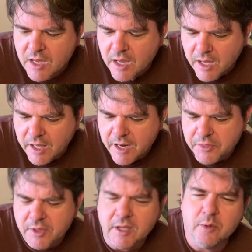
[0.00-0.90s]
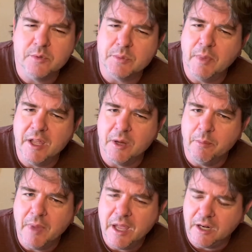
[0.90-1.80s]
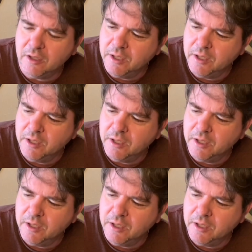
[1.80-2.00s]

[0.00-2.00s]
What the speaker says: and I think it was made of metal.